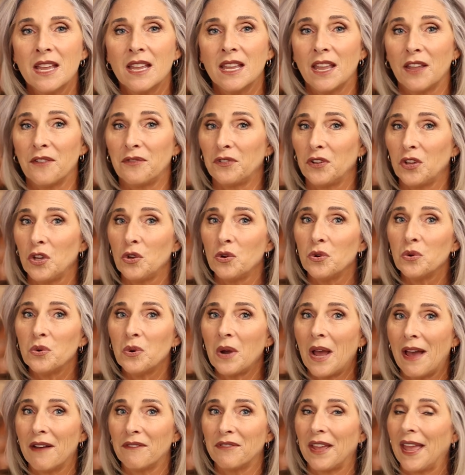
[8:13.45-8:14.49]
if you
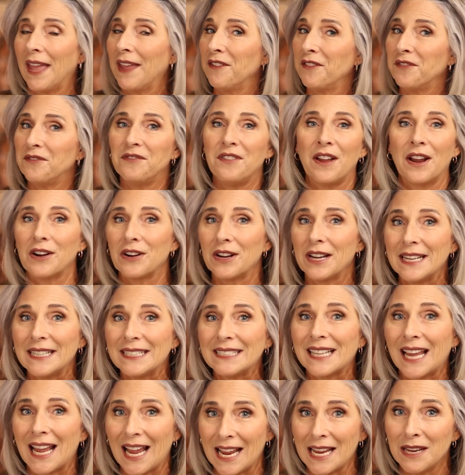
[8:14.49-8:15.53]
have a very
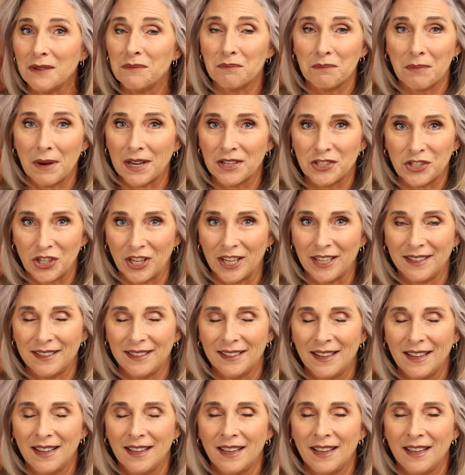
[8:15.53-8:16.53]
tight budget,